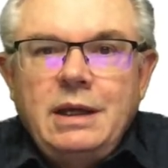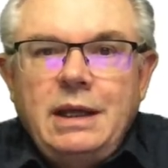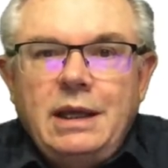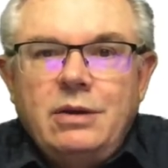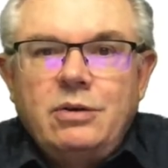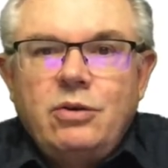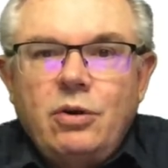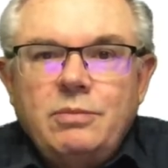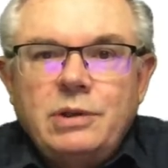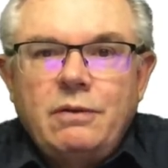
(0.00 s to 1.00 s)
in
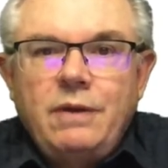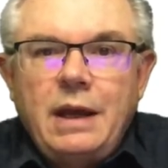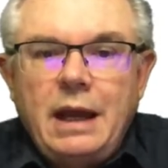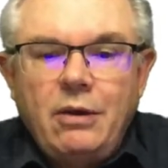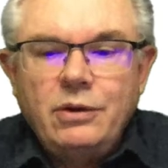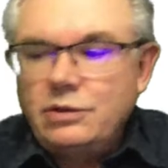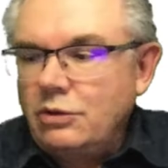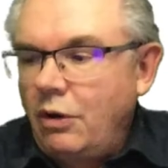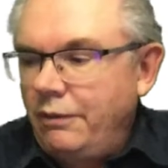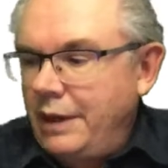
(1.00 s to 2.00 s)
terms of how to
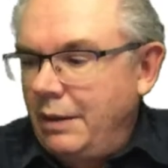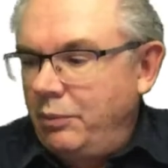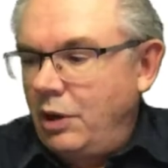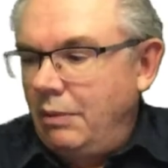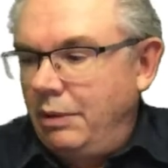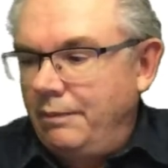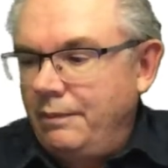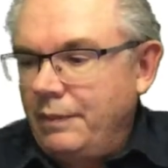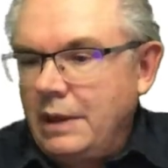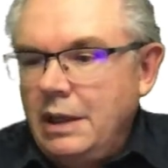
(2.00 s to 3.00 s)
solve that problem.
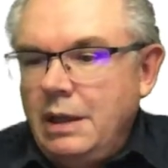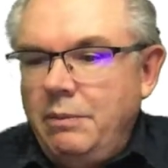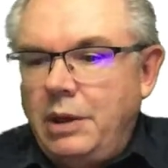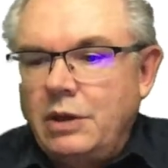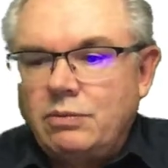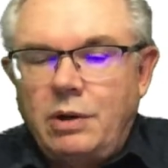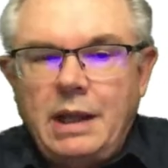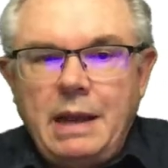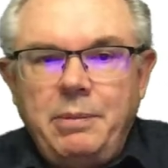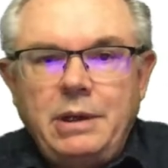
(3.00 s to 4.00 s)
Because what will
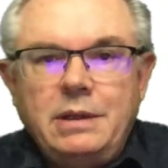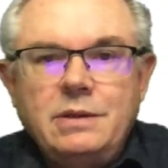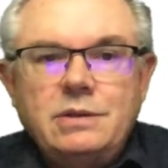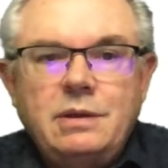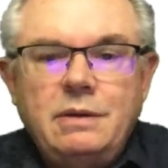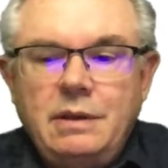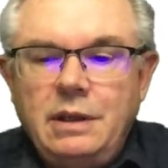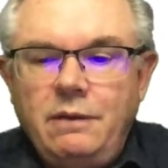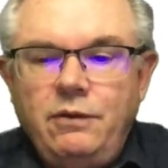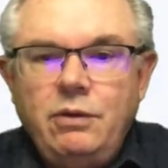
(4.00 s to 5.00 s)
happen is,
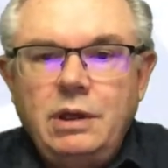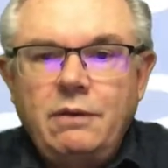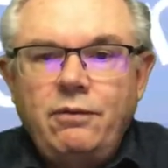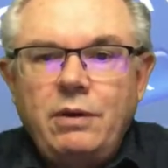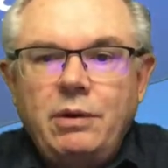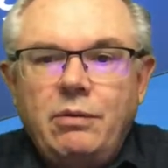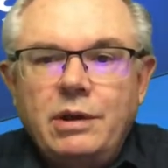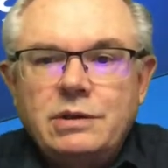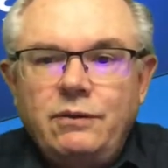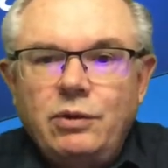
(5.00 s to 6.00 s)
if you get a friend
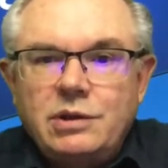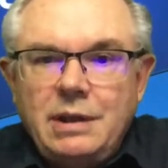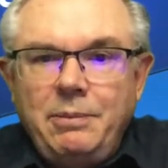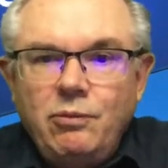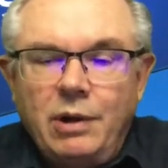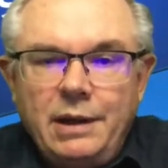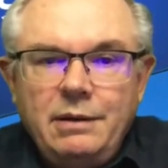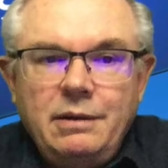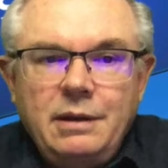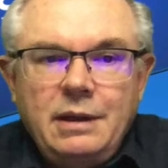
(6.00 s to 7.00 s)
request, if you accept
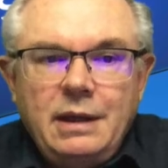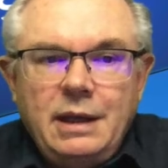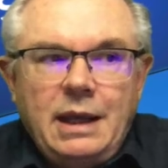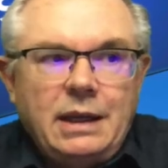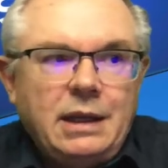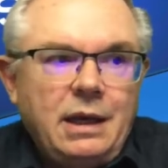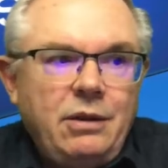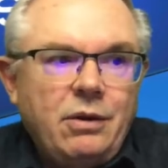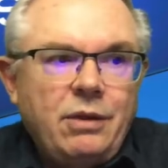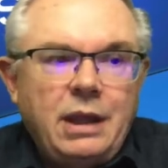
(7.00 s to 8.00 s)
one and get in
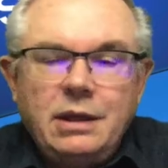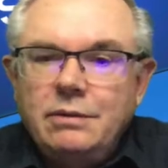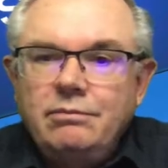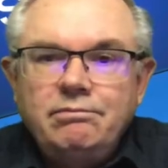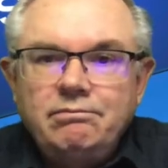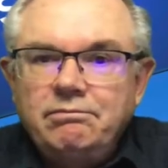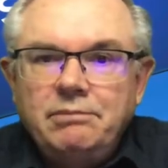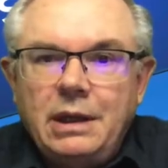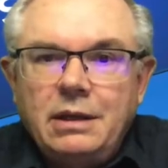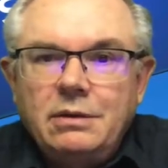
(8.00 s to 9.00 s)
there, they can
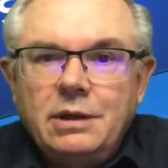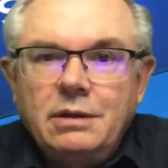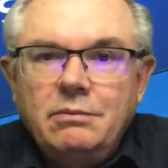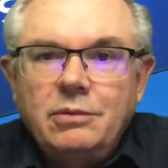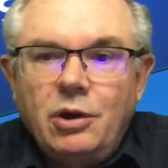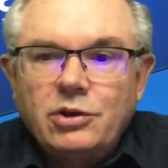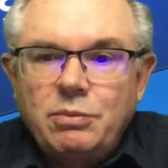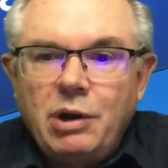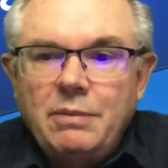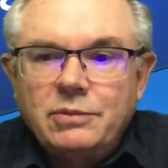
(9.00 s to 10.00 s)
They can cause you
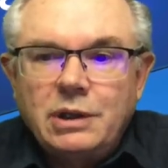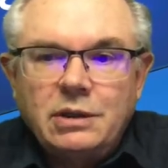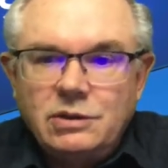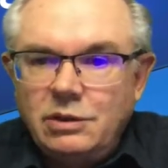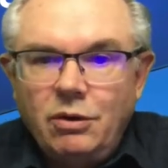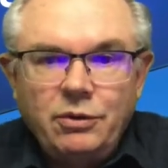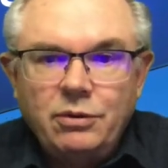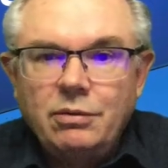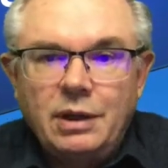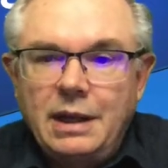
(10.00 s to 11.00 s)
problems. They can see all
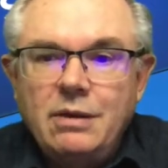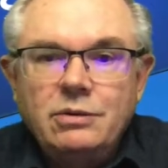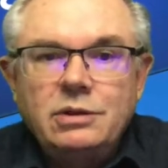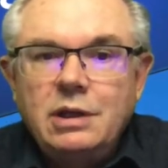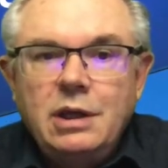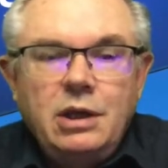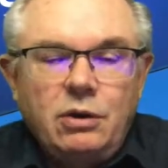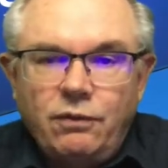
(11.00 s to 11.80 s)
your accounts, your